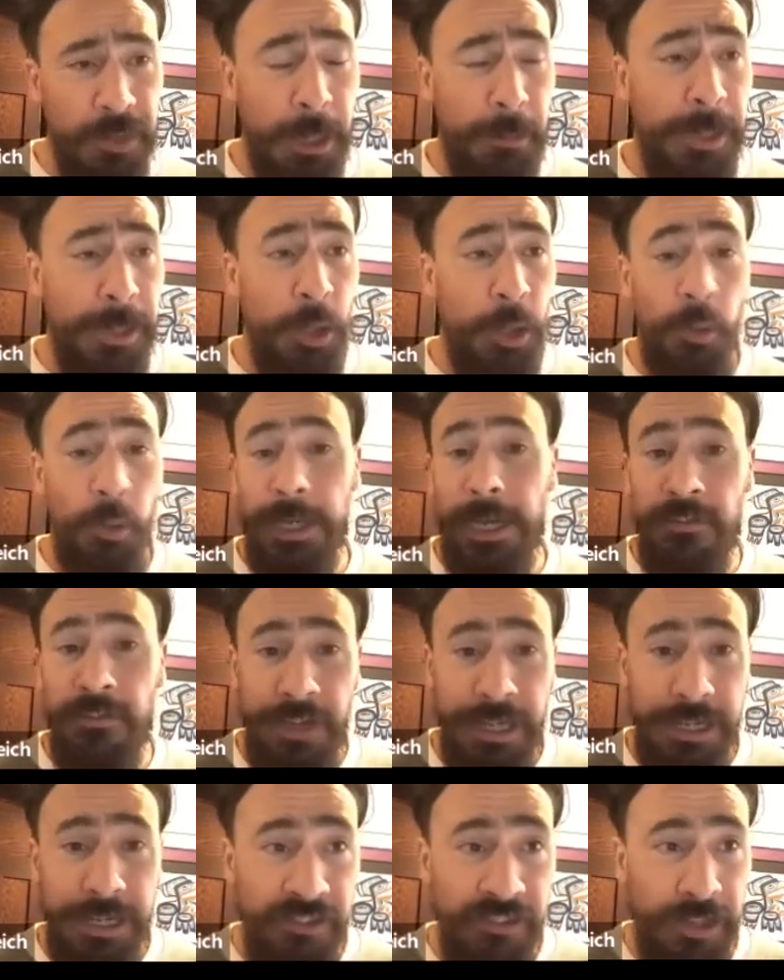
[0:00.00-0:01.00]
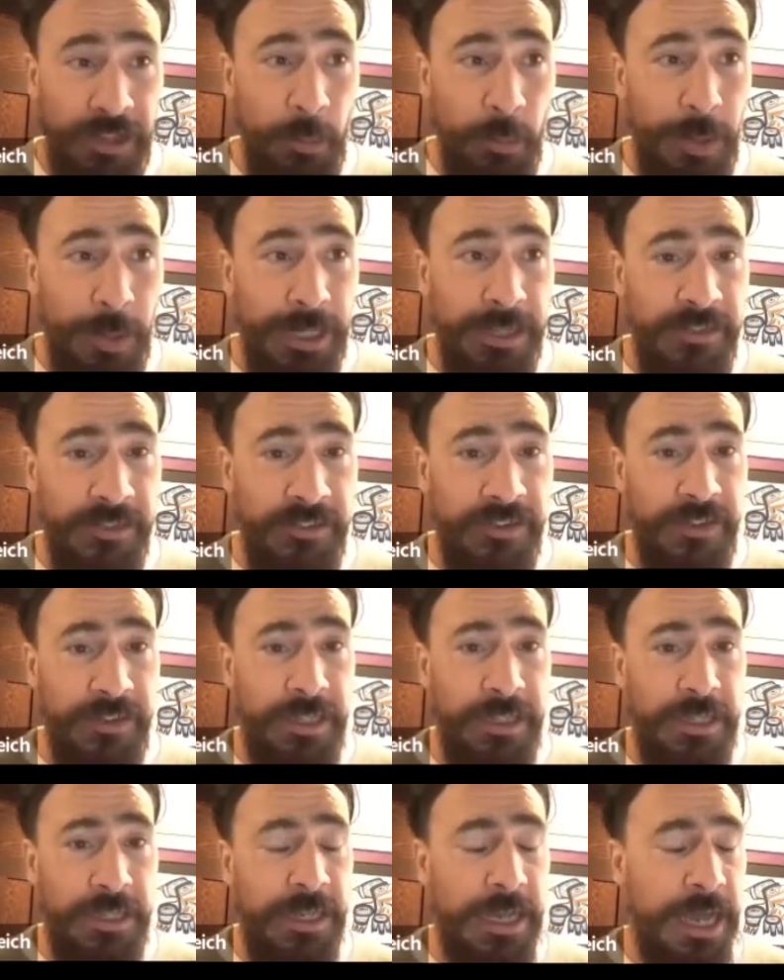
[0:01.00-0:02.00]
about what FASD
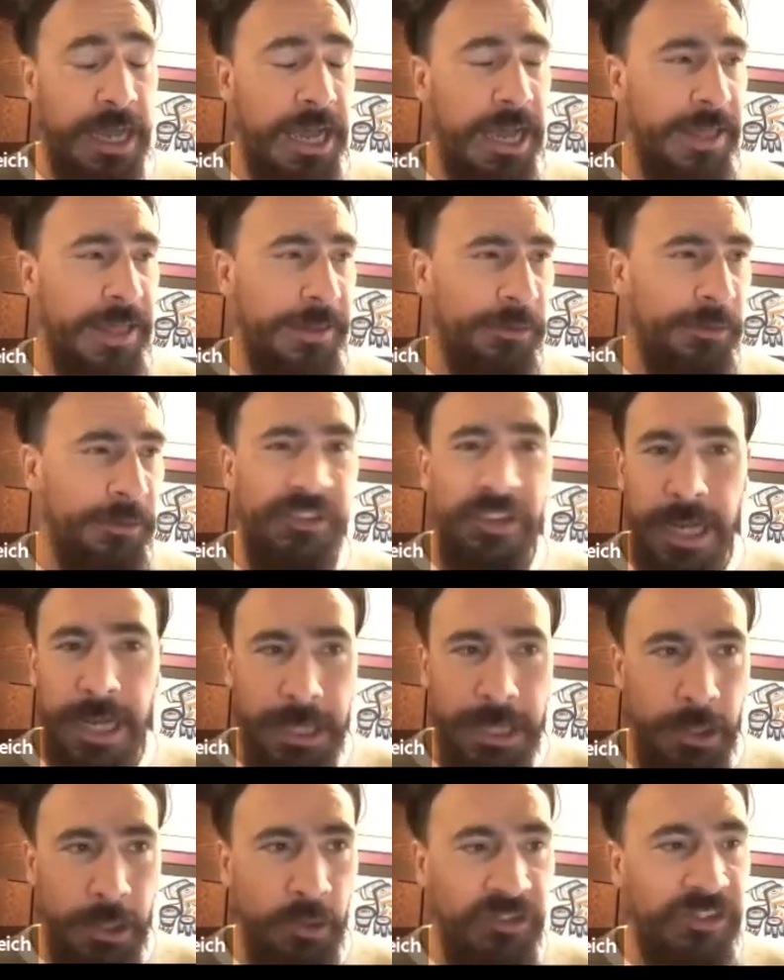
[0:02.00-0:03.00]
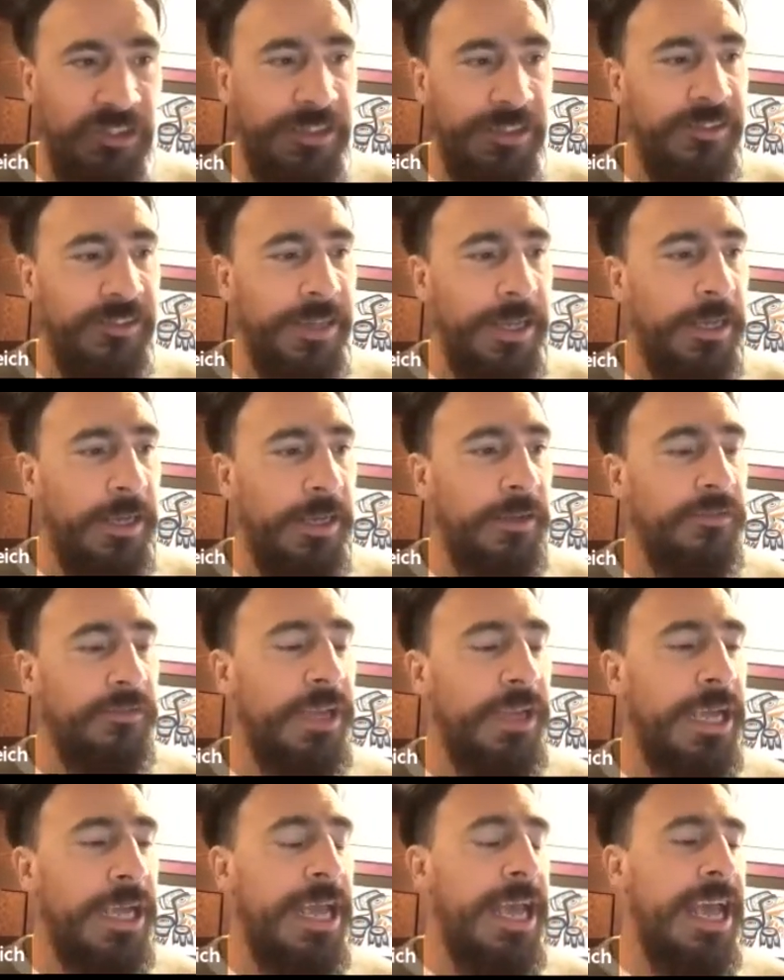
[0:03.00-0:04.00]
was. Uh, there's a diagnosis
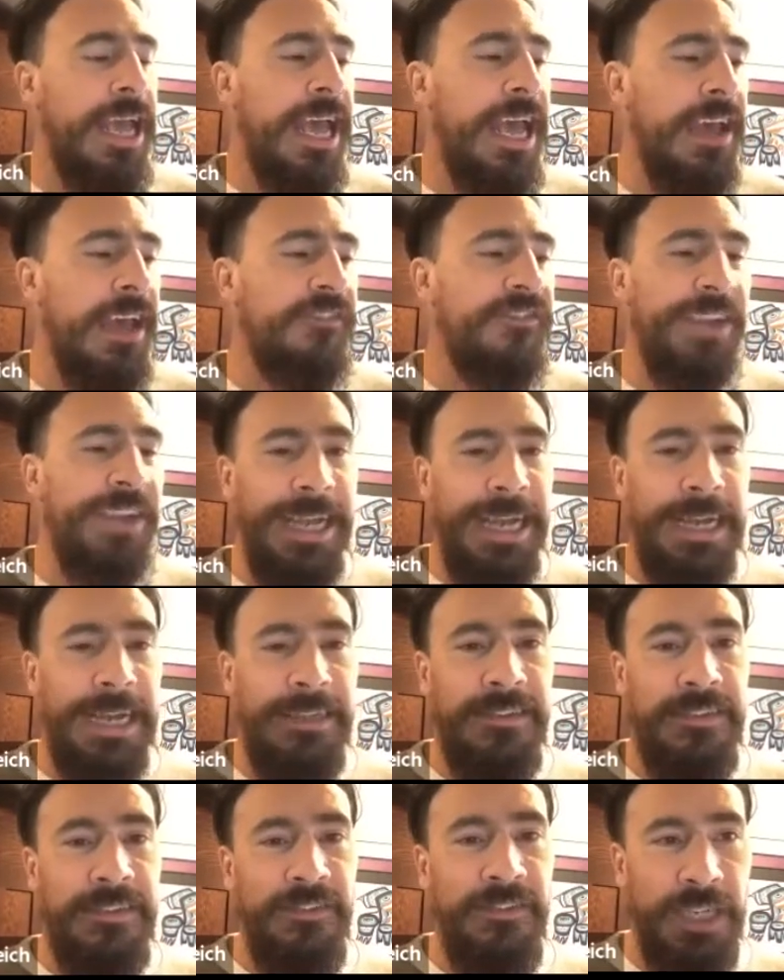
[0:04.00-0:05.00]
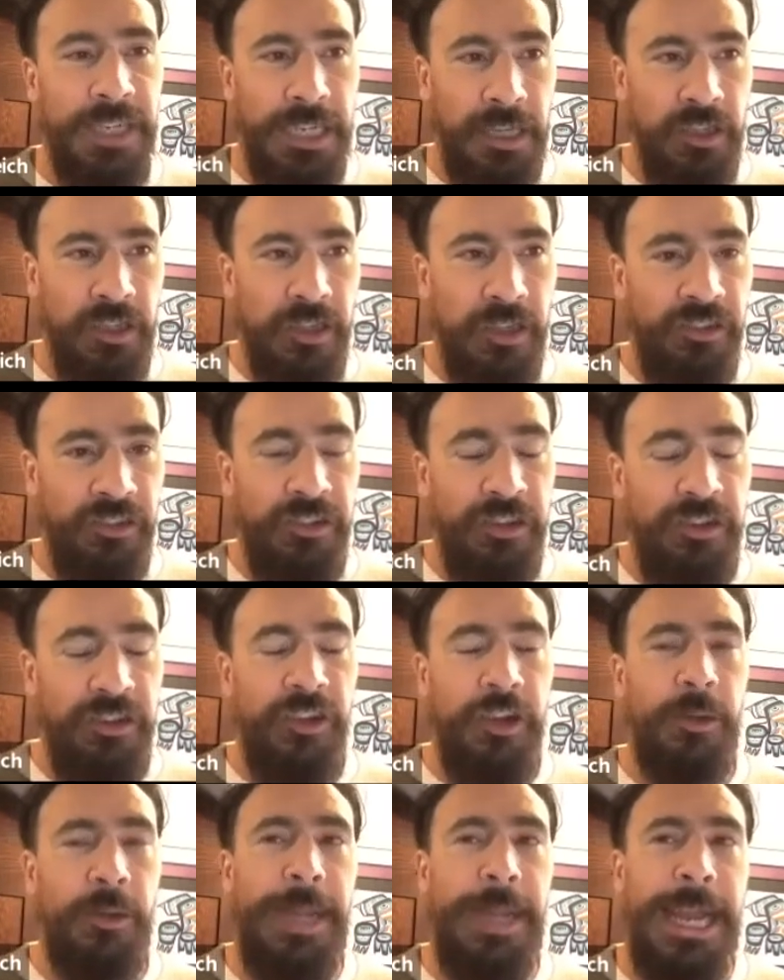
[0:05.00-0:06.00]
of FAS, fetal alcohol
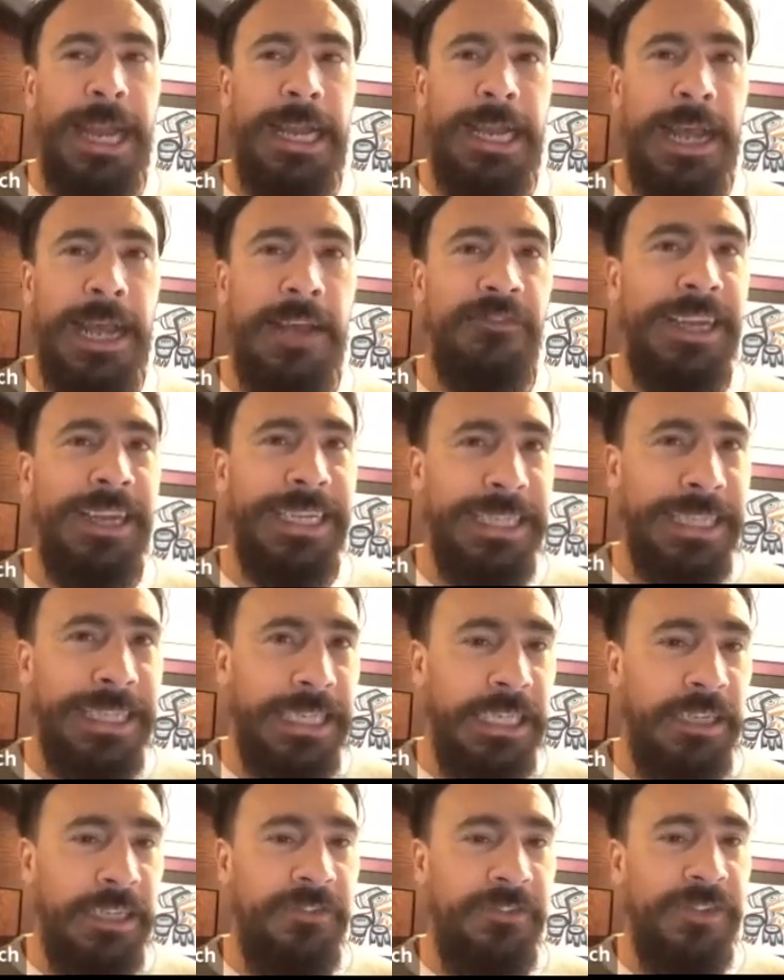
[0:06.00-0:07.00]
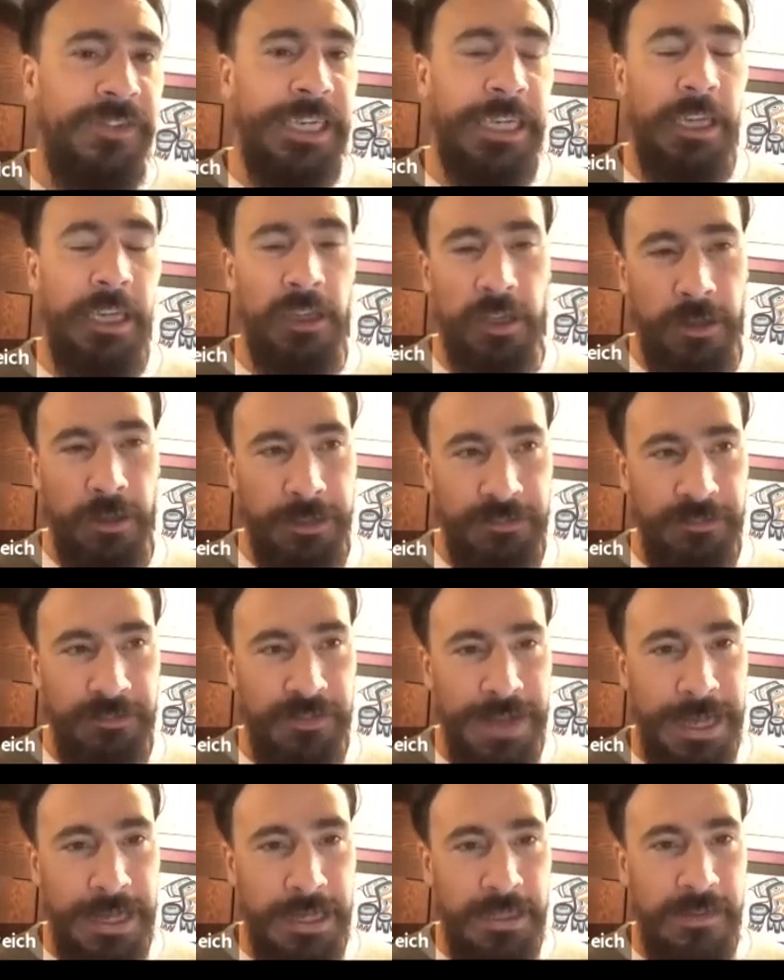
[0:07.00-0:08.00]
syndrome, and FAE, fetal alcohol
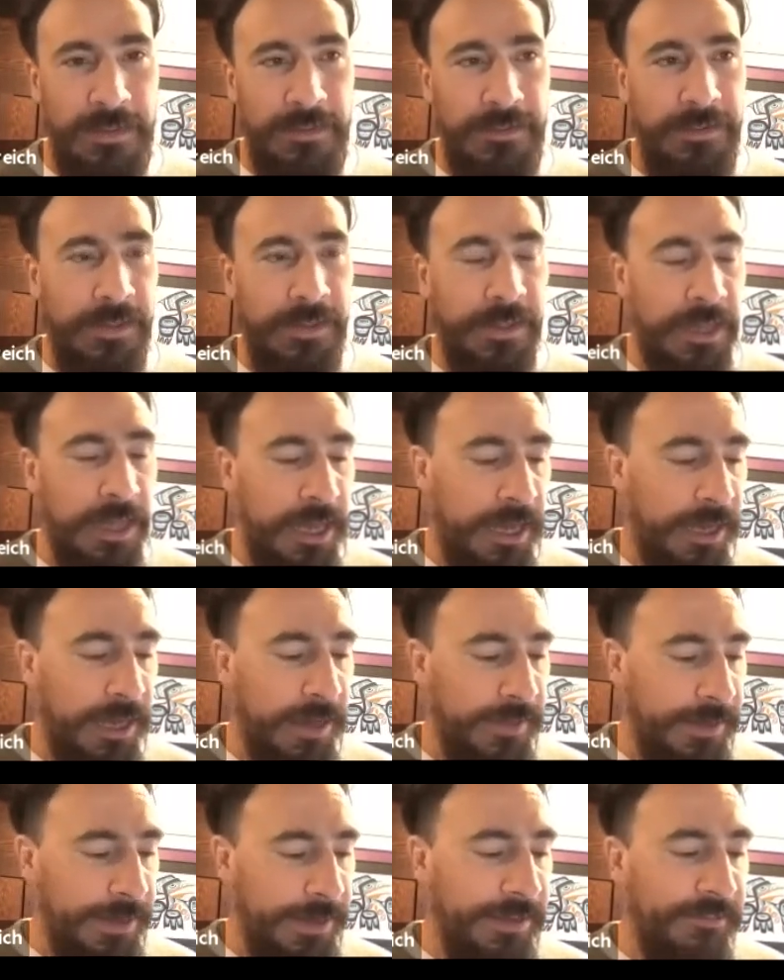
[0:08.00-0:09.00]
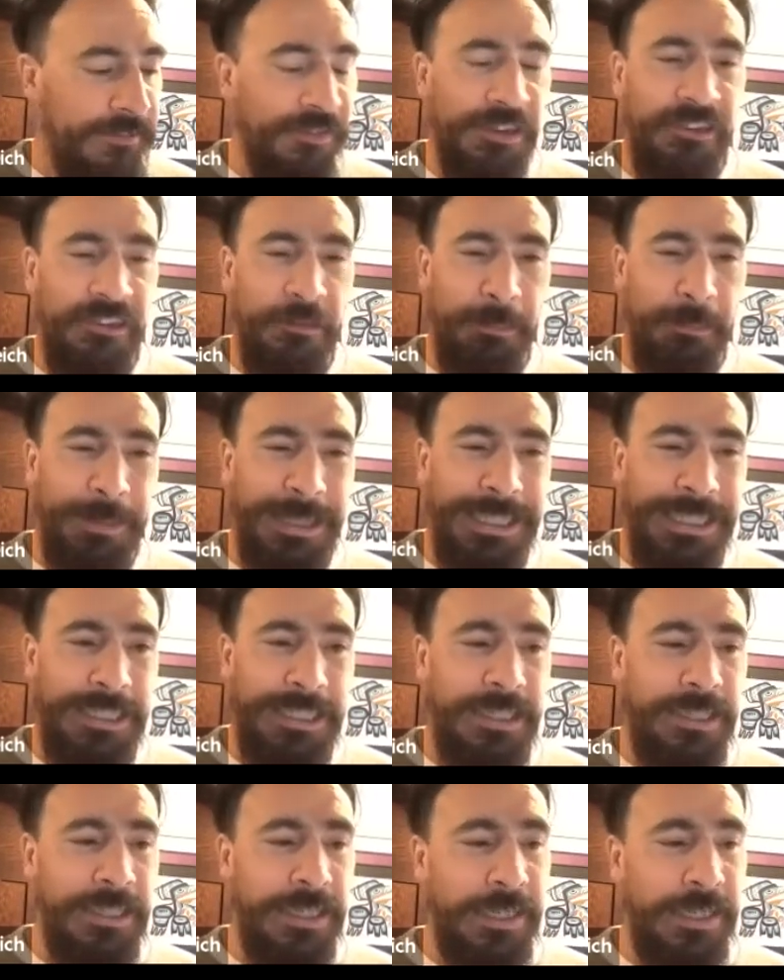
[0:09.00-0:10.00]
effects. Uh, the difference
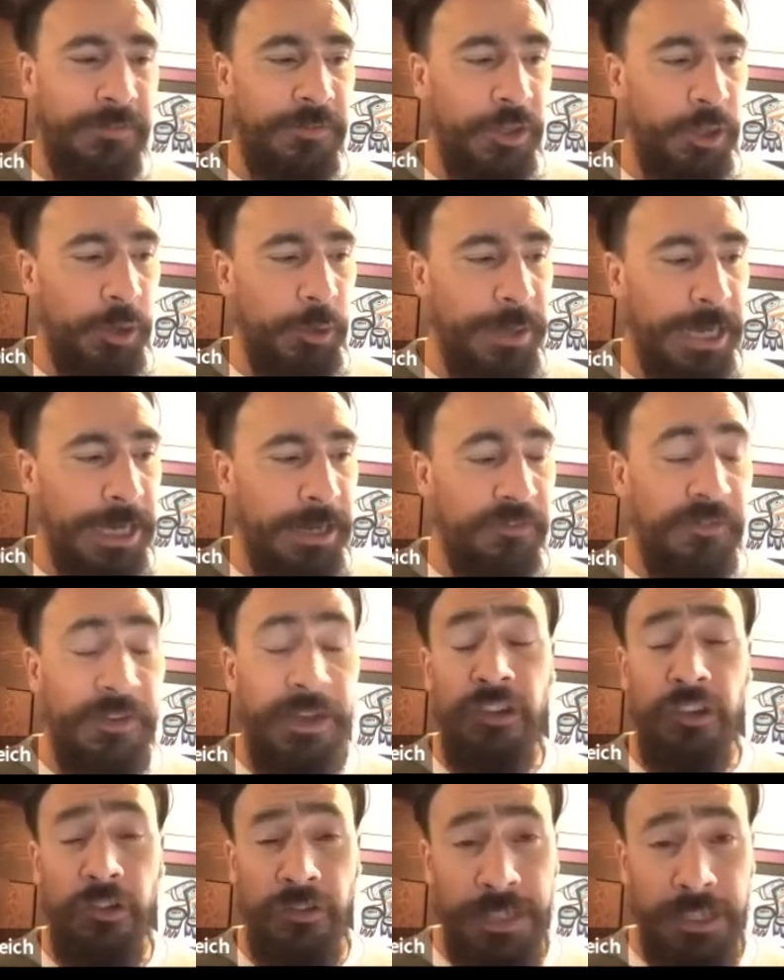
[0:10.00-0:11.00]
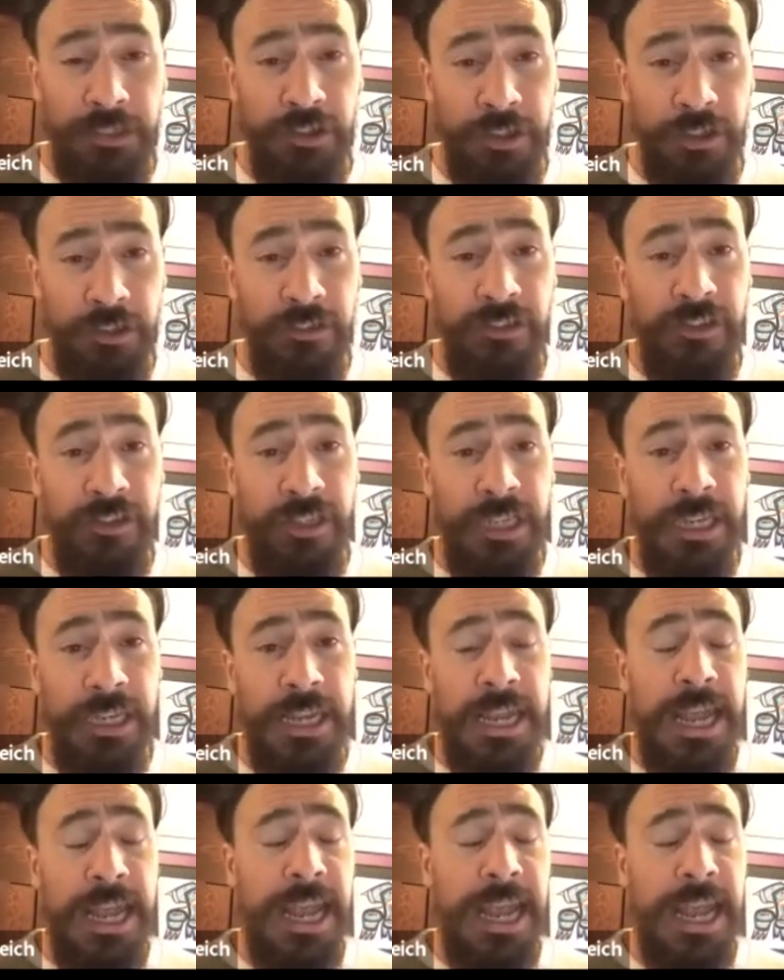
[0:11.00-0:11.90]
being if you had facial features